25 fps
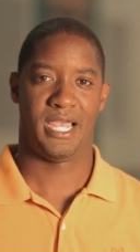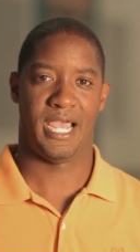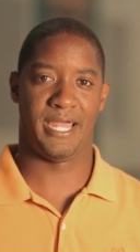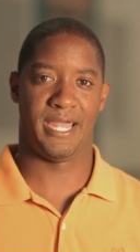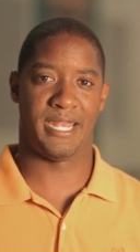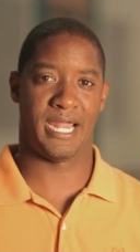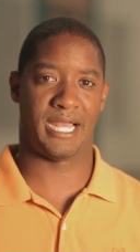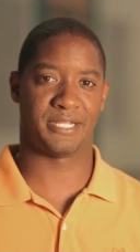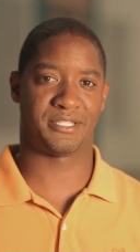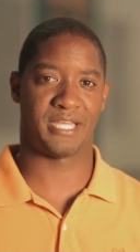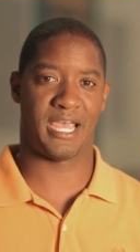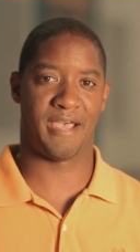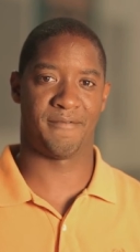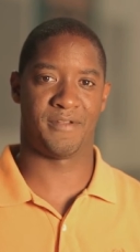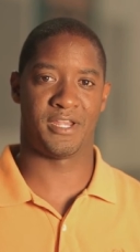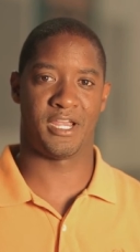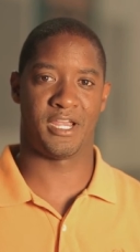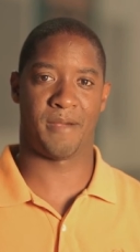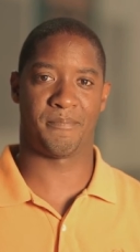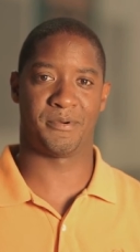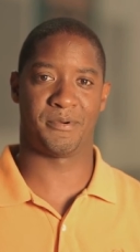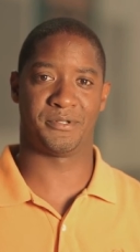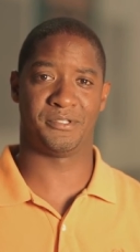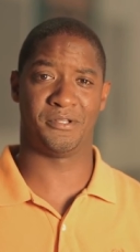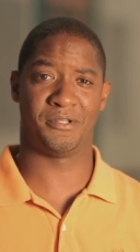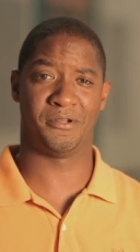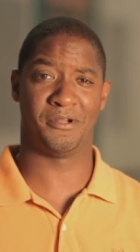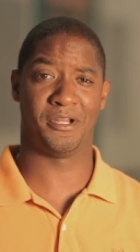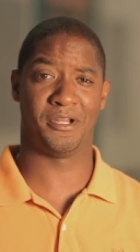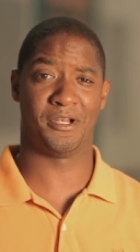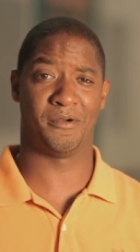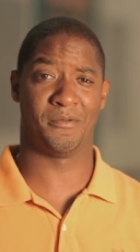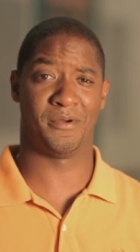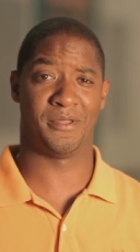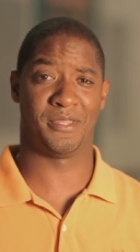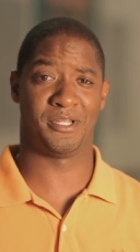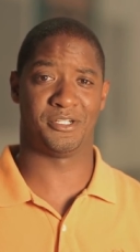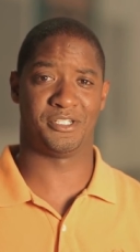And that's having the opportunity
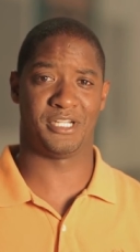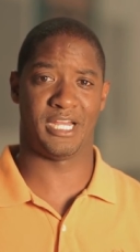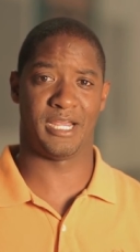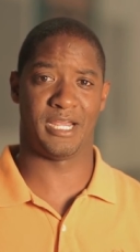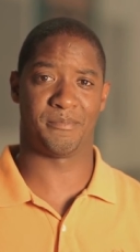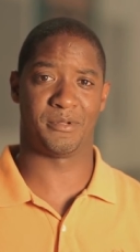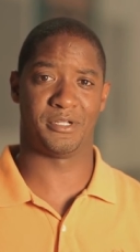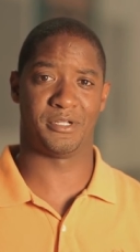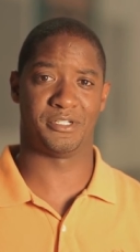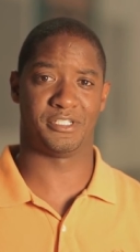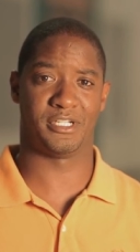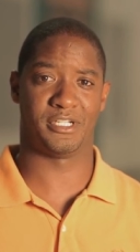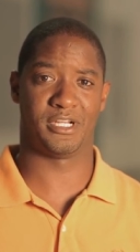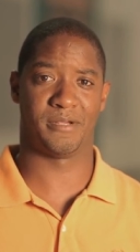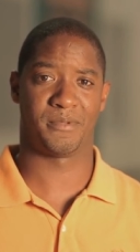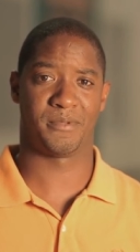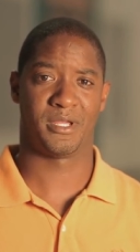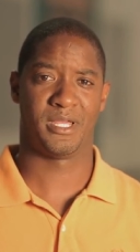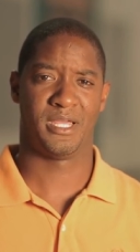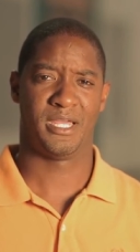to win the championship.